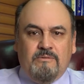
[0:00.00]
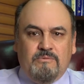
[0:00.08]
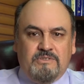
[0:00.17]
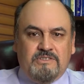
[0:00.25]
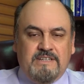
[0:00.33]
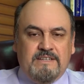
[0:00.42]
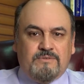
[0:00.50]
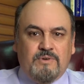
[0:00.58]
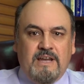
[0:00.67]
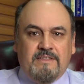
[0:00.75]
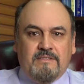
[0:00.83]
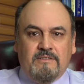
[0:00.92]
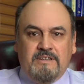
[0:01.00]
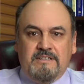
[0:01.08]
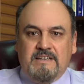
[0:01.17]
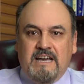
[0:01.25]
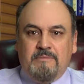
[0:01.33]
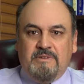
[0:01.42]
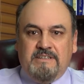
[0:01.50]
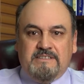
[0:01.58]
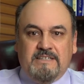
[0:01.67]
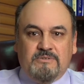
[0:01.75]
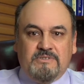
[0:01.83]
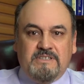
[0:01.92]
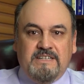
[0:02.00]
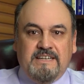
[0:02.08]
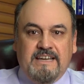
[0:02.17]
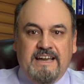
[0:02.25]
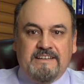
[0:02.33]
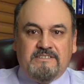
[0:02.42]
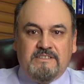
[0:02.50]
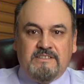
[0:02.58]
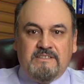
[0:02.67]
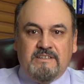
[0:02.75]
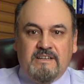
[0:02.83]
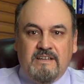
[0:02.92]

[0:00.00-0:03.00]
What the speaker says: which stands for ethylene diamine tetracetic acid,